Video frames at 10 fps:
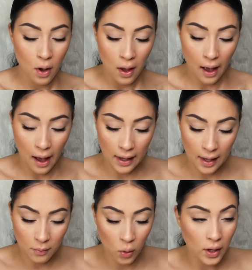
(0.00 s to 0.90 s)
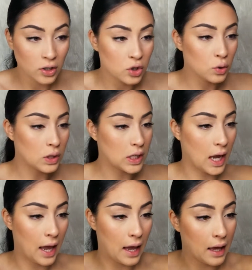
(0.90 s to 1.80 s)
I am going to
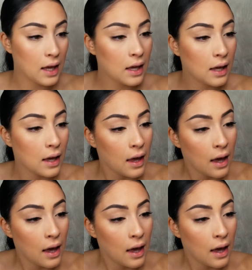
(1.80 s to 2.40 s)
take